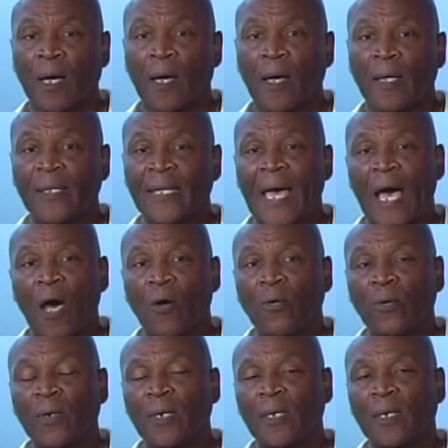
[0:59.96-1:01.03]

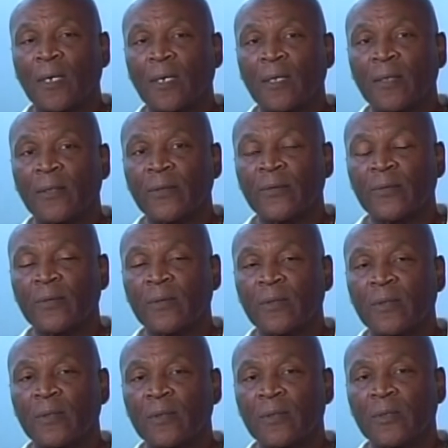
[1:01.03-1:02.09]
allow
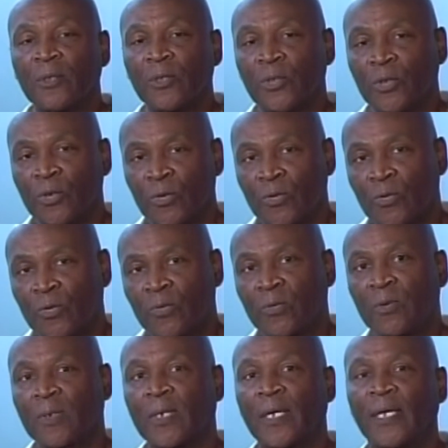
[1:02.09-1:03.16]
you,
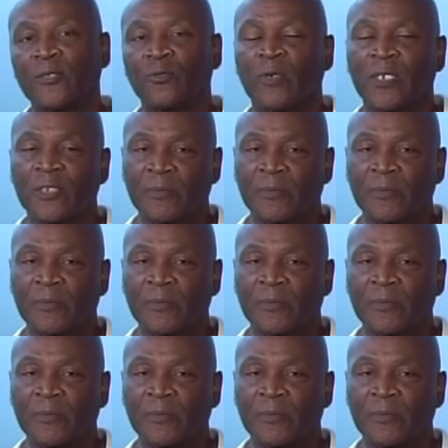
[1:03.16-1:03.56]
as well as